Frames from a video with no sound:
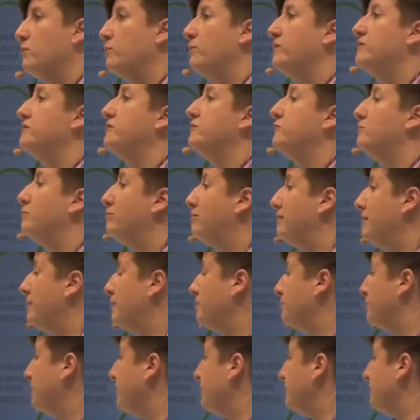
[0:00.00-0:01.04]
which is
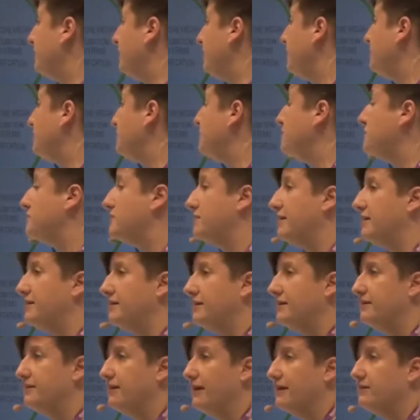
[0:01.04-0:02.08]
pre-implantation
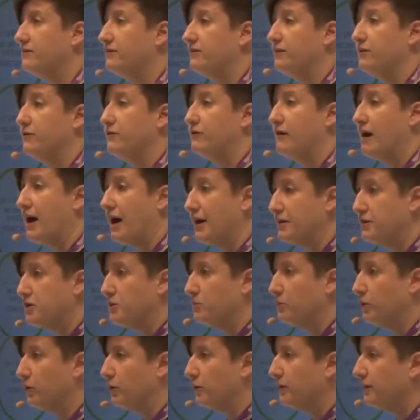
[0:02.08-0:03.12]
genetic testing for
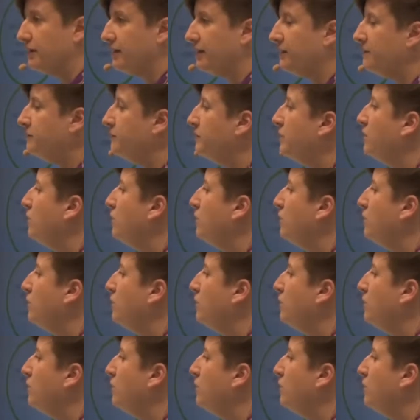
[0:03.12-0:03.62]
aneuploidy,